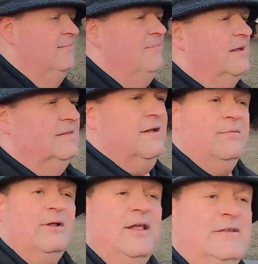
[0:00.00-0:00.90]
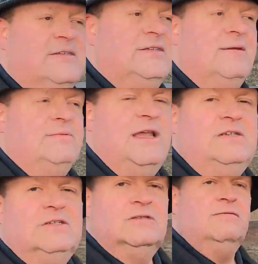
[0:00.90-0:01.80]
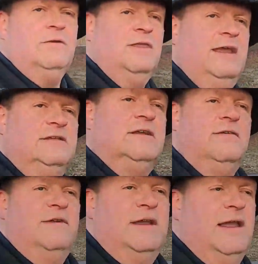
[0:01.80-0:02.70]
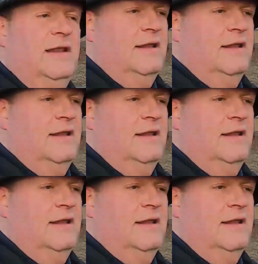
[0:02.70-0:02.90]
But there were lots of temptations for Thanksgiving.